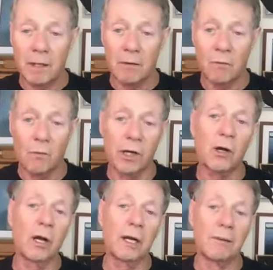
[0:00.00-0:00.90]
We're
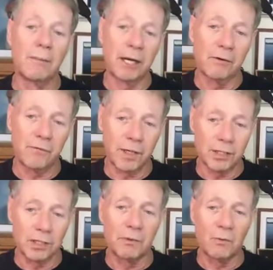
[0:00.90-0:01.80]
calling them
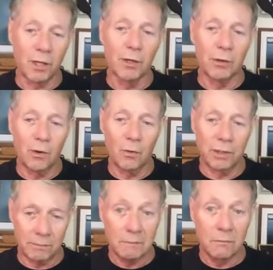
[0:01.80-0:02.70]
macrophages, but we don't know
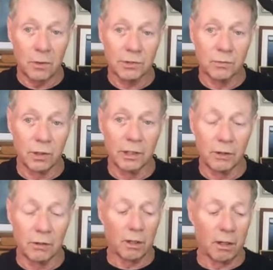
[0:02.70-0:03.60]
what's really
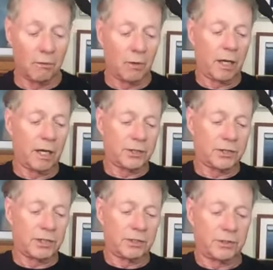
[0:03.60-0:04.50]
going on, what kind of
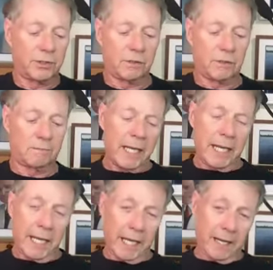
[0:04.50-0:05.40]
cells there are.
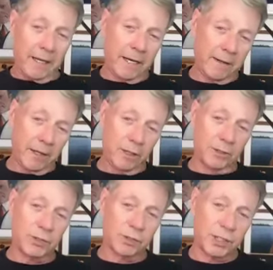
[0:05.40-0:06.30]
And they
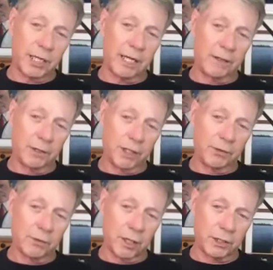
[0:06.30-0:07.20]
also say in the
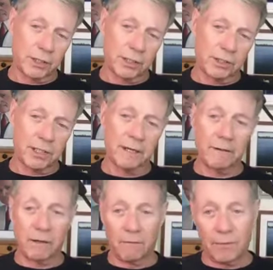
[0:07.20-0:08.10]
introduction, they said,
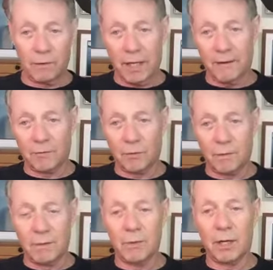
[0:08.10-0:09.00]
you have to
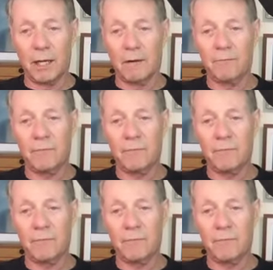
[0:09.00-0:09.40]
remember now,